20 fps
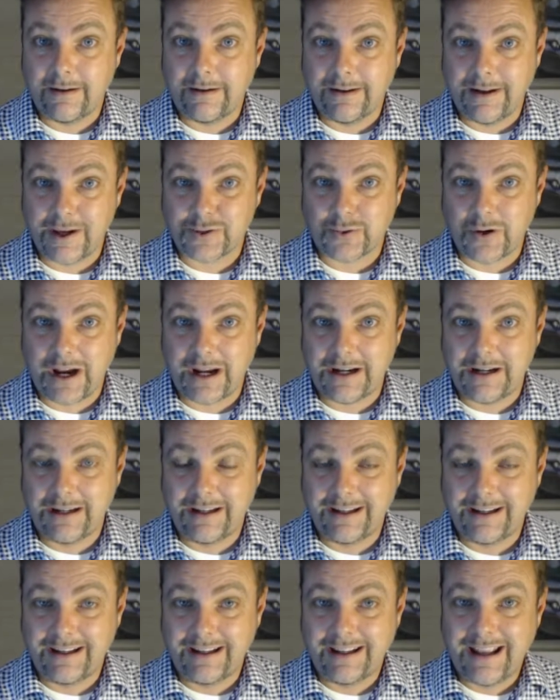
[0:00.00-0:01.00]
That's right.
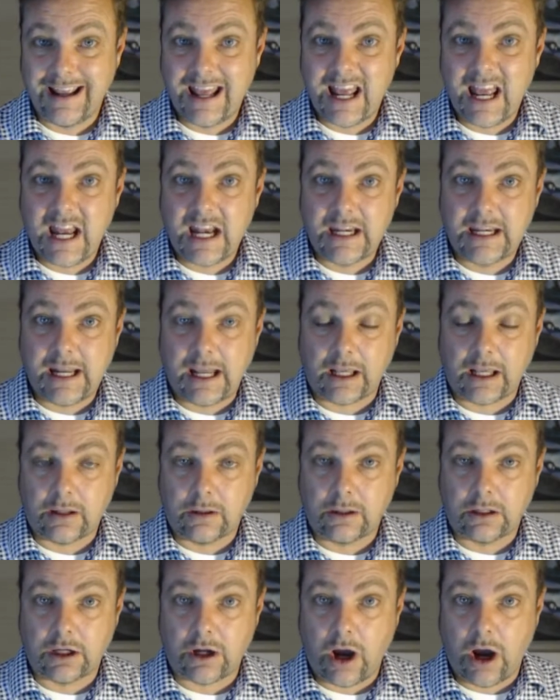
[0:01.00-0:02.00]
Take a
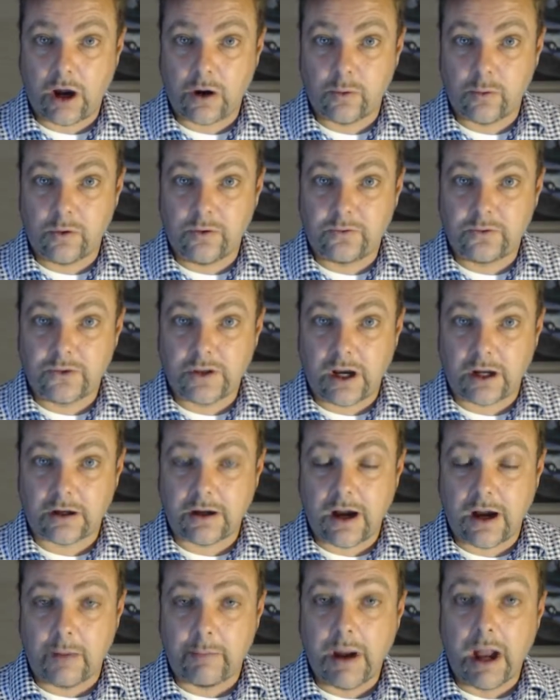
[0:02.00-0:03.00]
look at
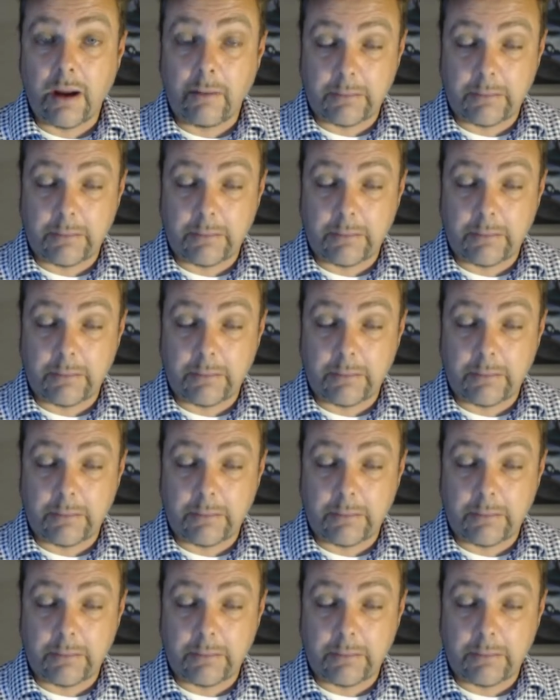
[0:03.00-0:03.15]
autoroof.com.